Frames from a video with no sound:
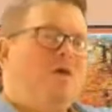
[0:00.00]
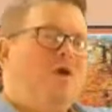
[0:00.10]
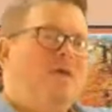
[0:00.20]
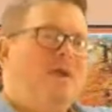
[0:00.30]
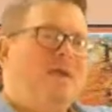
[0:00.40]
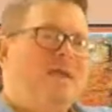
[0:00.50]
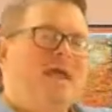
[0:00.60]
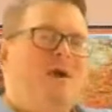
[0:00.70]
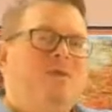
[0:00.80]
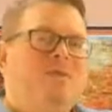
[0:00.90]
on an
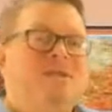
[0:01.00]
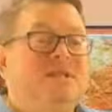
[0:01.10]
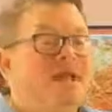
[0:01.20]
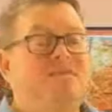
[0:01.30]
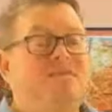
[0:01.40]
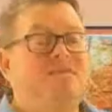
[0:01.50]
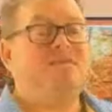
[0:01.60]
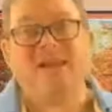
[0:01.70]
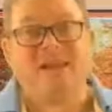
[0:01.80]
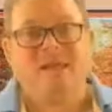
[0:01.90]
account that didn't have any
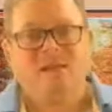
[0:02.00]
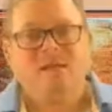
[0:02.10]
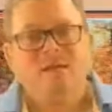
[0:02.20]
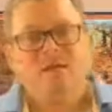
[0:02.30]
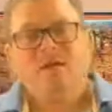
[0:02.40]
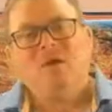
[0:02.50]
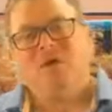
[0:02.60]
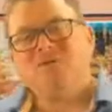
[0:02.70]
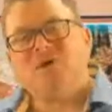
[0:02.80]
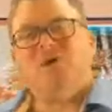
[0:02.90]
money, I was
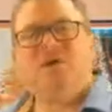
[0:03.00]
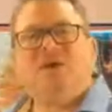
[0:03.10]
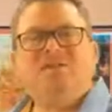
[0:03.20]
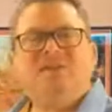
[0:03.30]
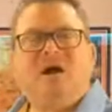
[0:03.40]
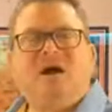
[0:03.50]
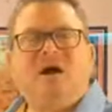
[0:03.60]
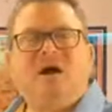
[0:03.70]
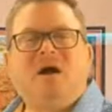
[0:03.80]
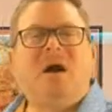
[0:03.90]
calling on
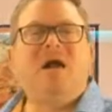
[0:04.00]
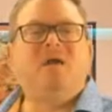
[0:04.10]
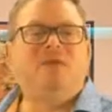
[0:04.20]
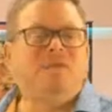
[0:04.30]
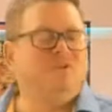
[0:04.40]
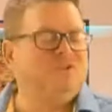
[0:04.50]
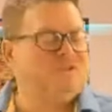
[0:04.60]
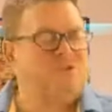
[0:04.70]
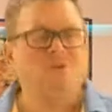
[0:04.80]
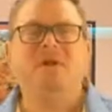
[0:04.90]
a buyer that was just
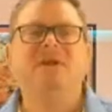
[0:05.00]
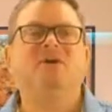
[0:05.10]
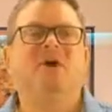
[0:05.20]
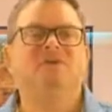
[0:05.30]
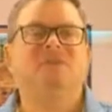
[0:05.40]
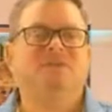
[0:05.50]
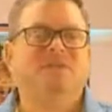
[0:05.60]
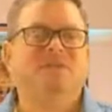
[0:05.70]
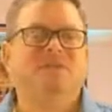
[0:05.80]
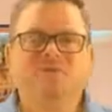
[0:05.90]
so money conscious
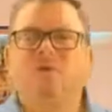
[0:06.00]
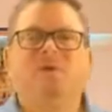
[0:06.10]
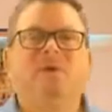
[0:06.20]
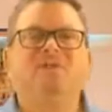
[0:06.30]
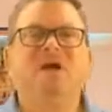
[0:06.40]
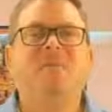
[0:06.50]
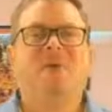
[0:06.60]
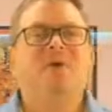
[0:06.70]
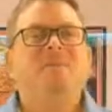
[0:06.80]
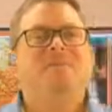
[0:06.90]
that he's ordering a tub.
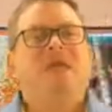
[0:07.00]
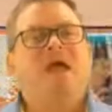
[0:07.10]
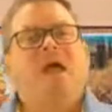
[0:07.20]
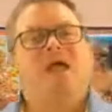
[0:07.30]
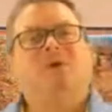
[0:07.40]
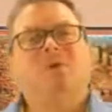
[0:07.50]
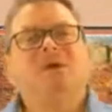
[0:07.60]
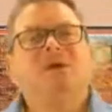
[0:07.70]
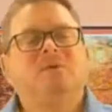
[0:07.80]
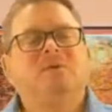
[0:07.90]
And I
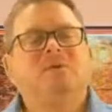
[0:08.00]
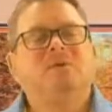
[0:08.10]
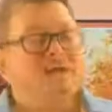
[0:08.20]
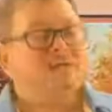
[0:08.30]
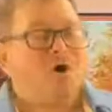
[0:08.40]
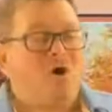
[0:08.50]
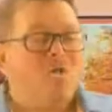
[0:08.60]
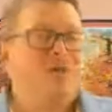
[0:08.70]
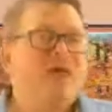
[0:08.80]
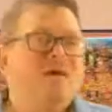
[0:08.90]
recognized all
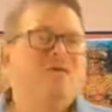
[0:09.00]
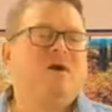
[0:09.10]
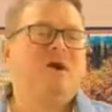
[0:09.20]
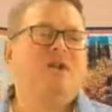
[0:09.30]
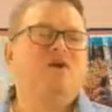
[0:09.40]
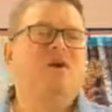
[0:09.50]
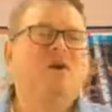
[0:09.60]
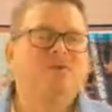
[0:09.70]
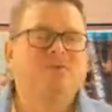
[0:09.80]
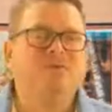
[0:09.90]
the effort I had
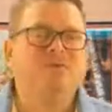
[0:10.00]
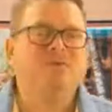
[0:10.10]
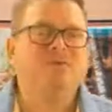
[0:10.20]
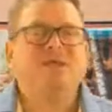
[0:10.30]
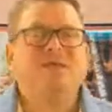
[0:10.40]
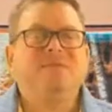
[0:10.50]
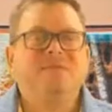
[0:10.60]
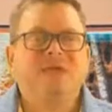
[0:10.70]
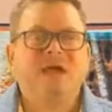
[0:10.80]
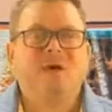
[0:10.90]
gone through to try to get this
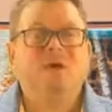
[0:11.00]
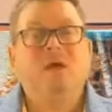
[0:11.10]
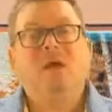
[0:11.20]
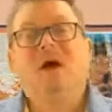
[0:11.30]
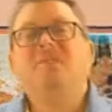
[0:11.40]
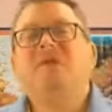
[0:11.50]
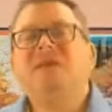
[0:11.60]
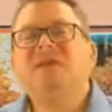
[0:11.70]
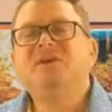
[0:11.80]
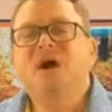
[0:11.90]
account. I finally
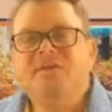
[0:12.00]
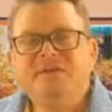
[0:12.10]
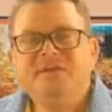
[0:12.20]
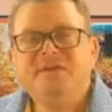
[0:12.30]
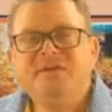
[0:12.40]
got this account,